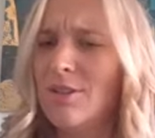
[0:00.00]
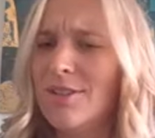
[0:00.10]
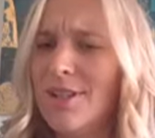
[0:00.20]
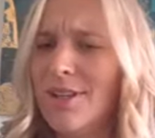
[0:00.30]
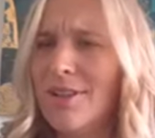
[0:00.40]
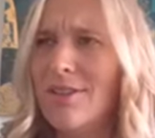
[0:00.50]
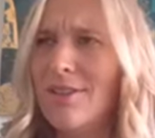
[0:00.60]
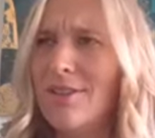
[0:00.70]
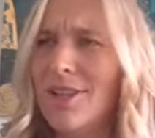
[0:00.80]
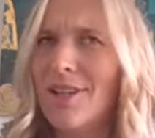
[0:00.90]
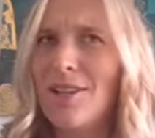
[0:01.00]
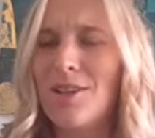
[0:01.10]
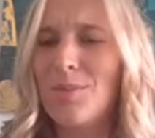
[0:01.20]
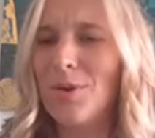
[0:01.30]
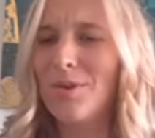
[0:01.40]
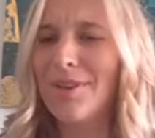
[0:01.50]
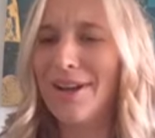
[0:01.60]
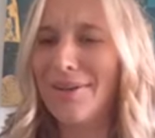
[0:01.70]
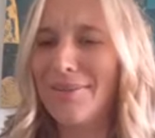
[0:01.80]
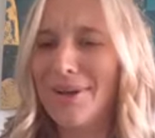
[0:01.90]
Is that kicking the ball
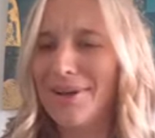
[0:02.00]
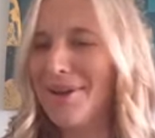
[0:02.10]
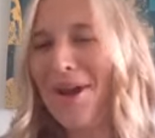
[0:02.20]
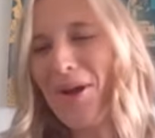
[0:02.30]
out of the park?